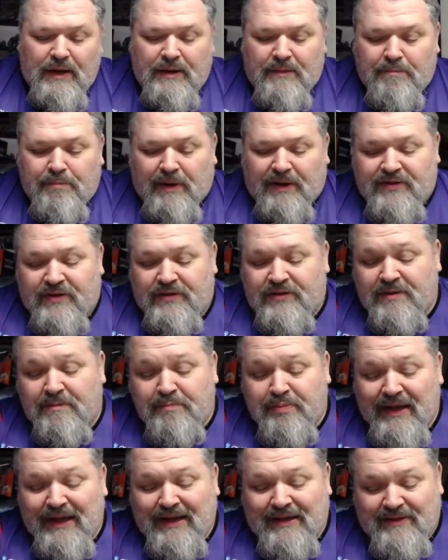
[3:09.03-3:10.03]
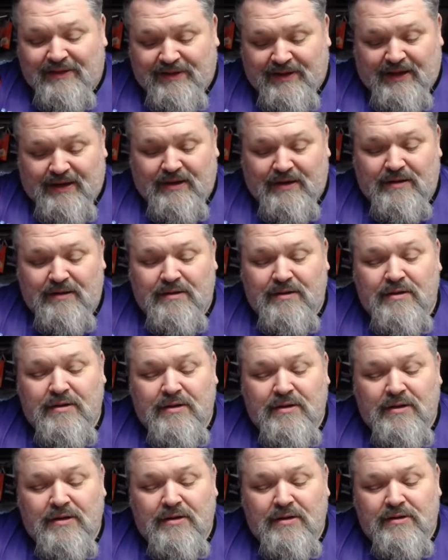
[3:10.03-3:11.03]
But the big thing,
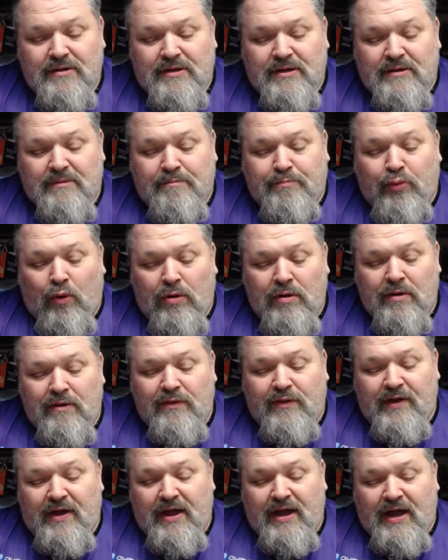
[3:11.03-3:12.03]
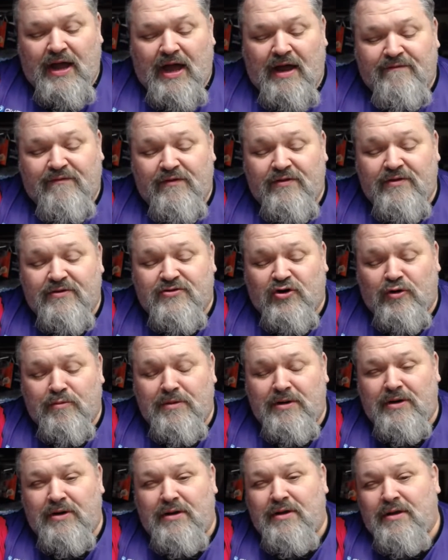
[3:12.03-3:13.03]
the important thing I got for the
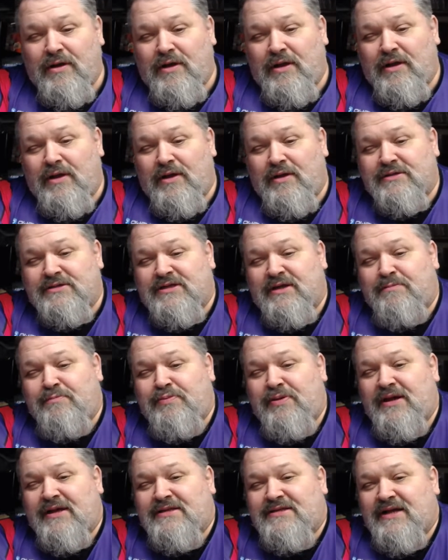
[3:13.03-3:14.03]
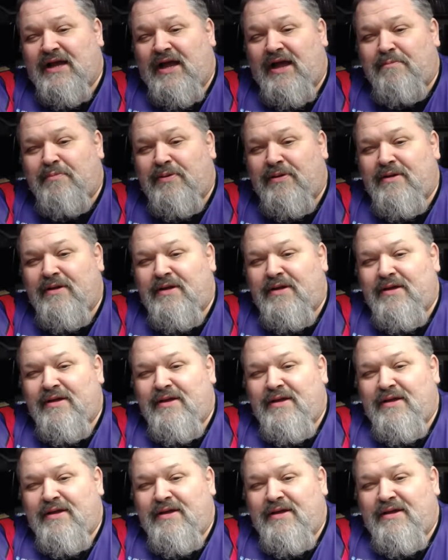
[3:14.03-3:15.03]
tournament was I picked up
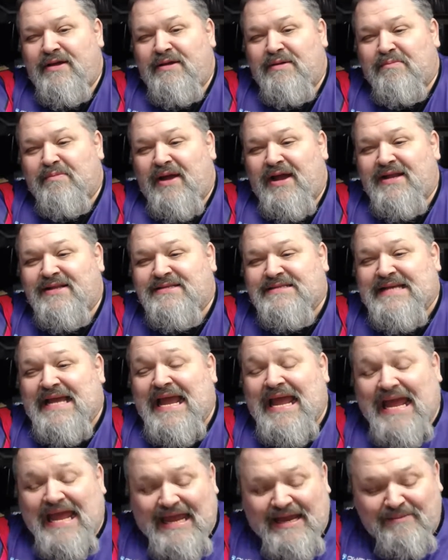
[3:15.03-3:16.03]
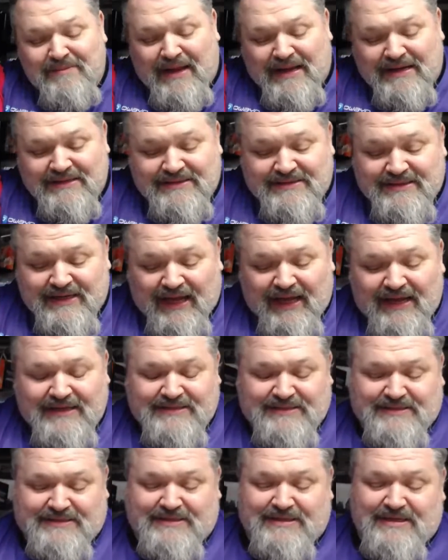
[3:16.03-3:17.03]
my team
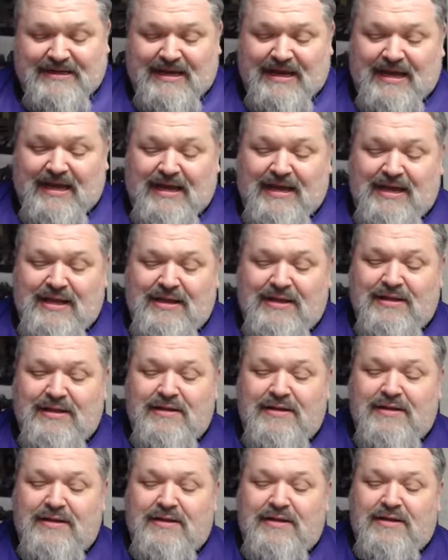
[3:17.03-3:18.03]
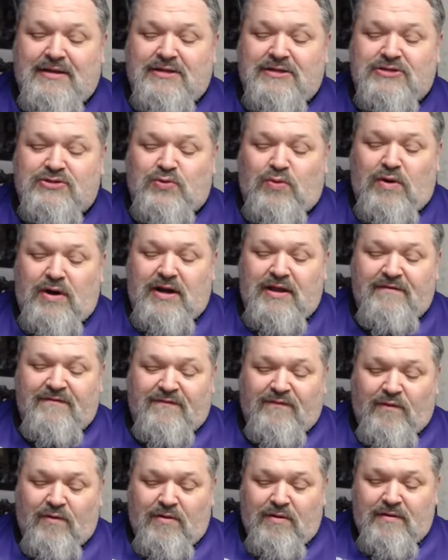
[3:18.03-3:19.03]
dice today.
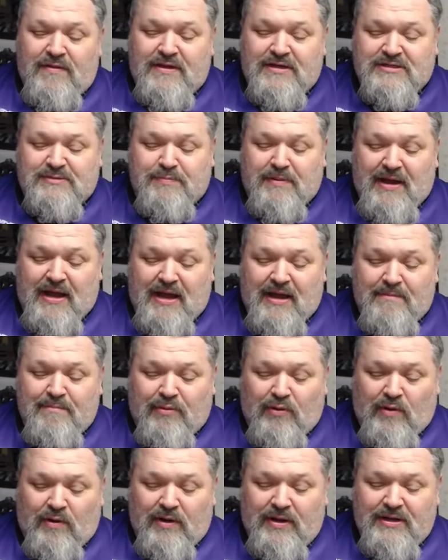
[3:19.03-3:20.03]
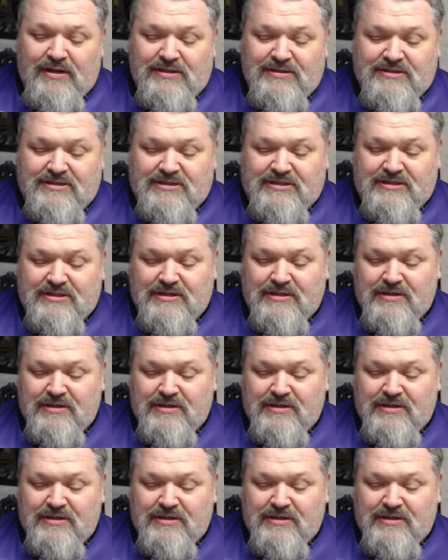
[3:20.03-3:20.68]
24 of these bad boys.